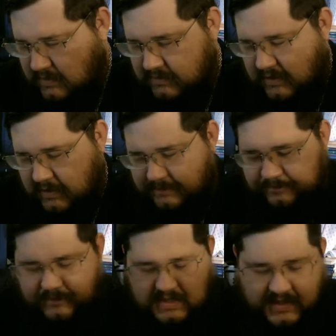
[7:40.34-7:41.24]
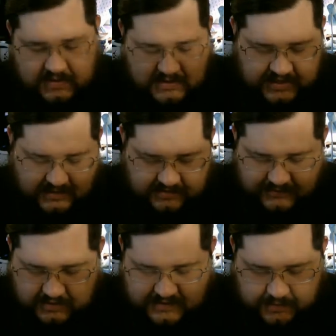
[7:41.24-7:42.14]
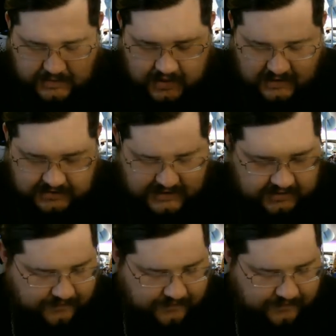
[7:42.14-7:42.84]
So, in the Tales of Norse Mythology,